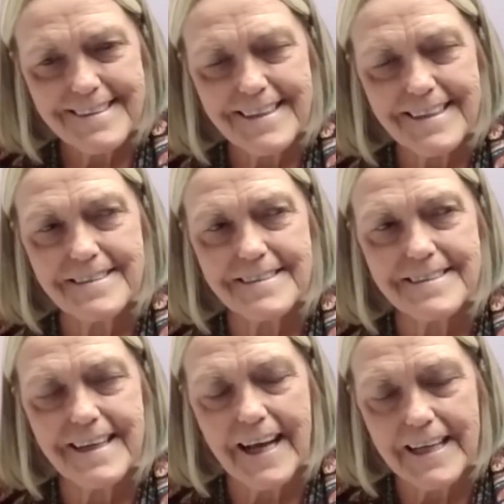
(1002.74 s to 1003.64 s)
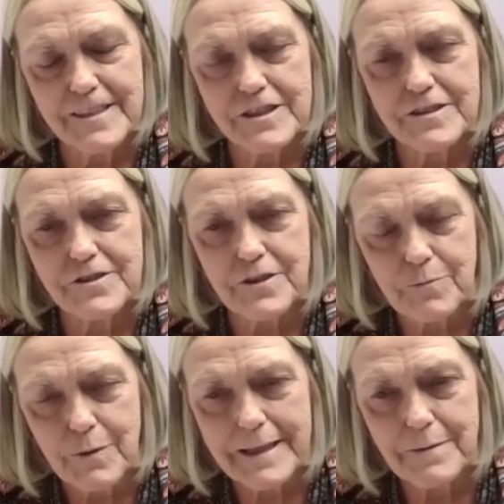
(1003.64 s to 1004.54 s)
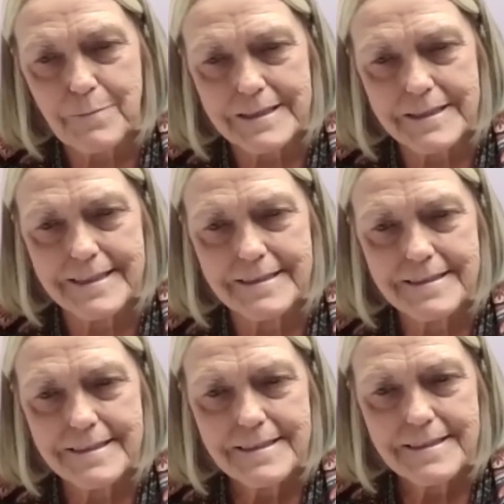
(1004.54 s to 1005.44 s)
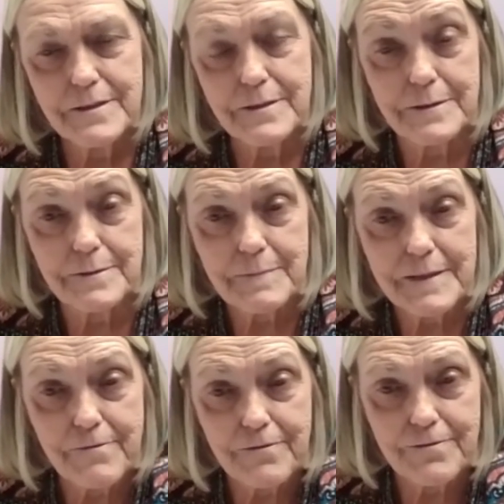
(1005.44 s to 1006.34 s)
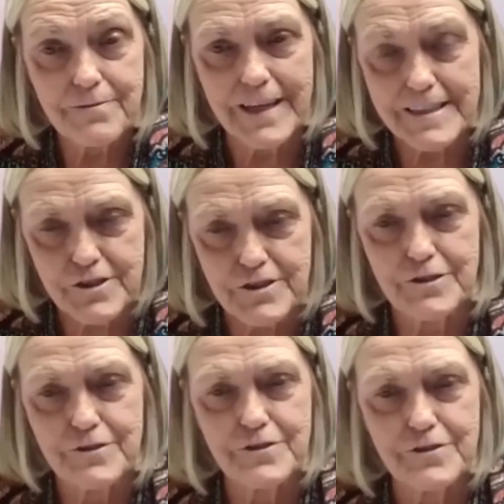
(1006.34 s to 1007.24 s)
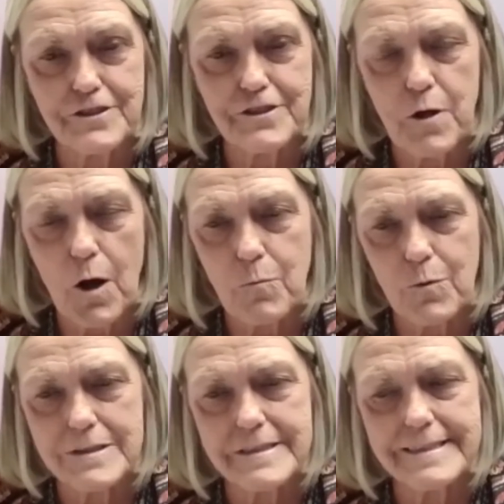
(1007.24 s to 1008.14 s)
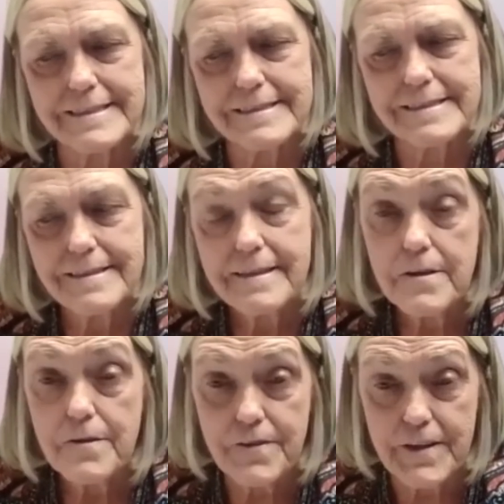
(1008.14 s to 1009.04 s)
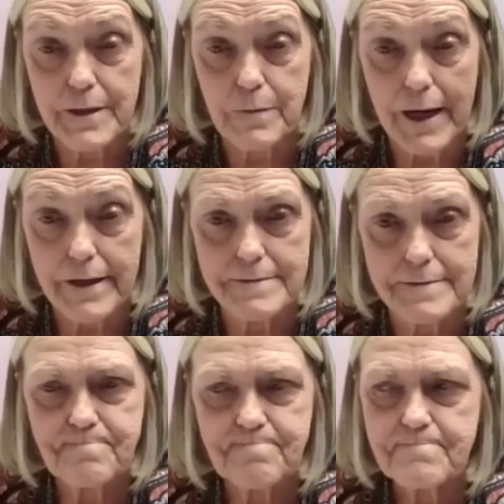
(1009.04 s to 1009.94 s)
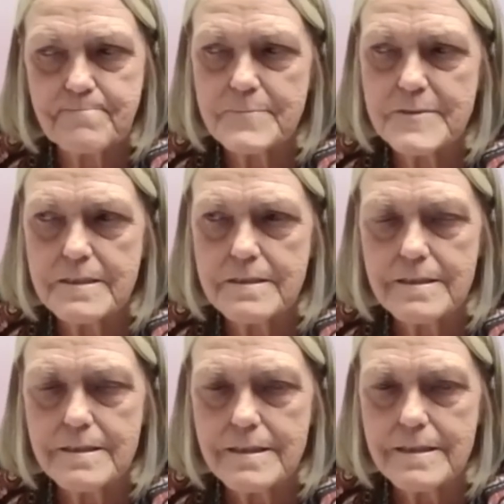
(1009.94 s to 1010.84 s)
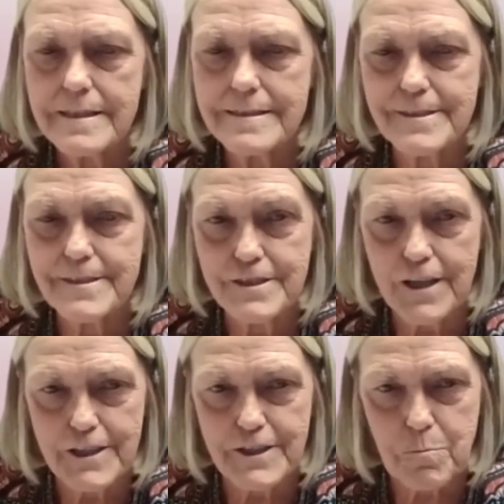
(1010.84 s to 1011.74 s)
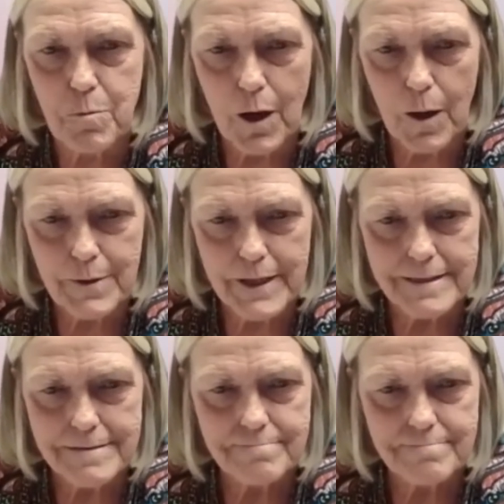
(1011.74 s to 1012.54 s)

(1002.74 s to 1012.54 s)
and the agents are recommending the investors to do home warranties, think about it. It's not your property,